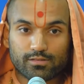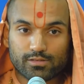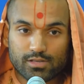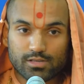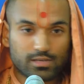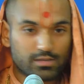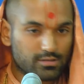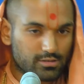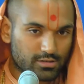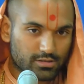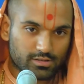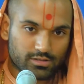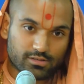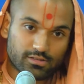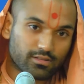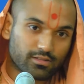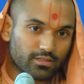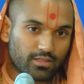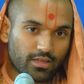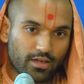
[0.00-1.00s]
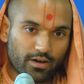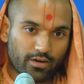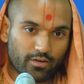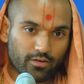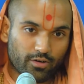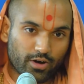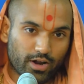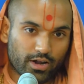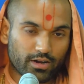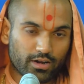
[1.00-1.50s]
He's just there,
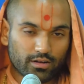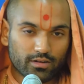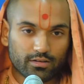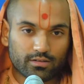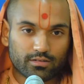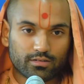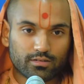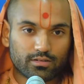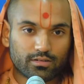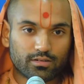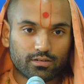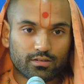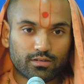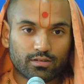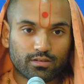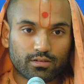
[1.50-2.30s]
right? He's just there.